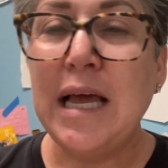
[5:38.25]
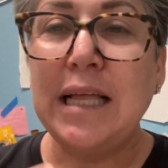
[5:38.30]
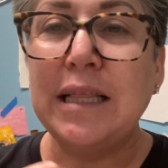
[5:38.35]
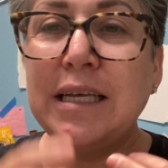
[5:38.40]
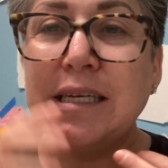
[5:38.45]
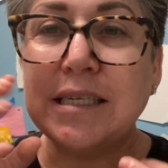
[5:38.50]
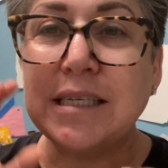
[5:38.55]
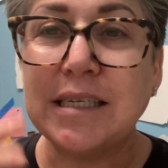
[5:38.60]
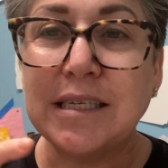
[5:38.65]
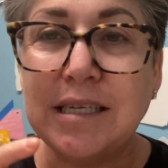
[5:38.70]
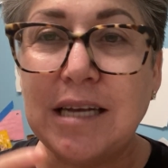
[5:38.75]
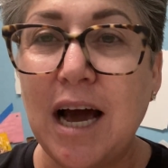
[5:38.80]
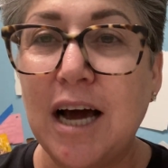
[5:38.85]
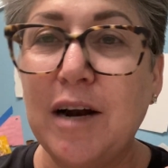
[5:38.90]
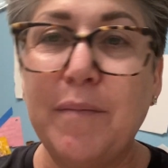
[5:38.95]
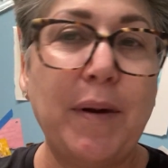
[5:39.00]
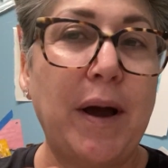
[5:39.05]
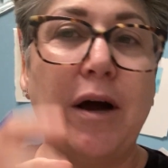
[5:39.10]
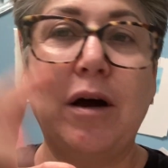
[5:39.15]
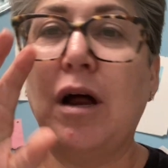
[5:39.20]
This is not
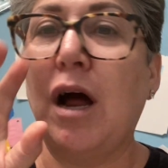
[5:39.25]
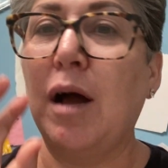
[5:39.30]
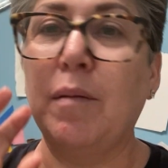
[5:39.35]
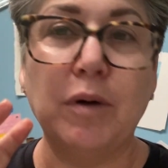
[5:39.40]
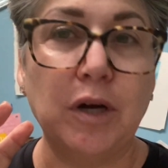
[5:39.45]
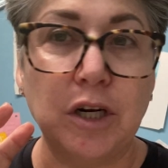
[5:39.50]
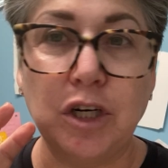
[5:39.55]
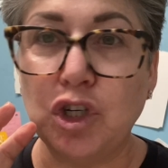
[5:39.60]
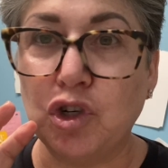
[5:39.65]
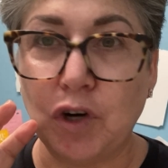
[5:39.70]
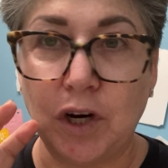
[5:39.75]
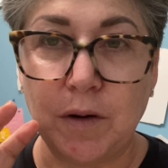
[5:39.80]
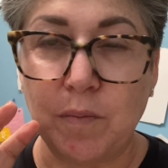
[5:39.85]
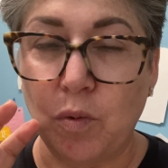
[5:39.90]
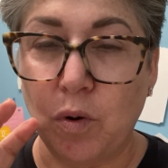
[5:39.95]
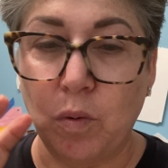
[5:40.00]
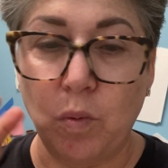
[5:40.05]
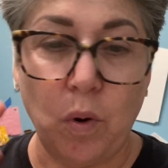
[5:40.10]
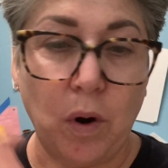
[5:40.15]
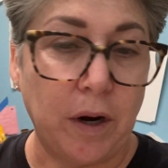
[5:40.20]
about, I'm going to drink
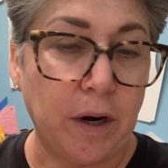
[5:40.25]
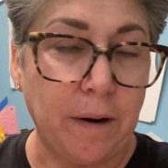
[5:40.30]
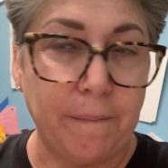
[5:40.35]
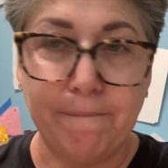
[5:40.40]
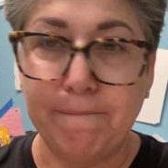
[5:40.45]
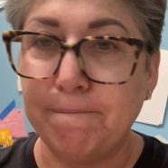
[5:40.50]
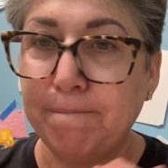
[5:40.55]
more water.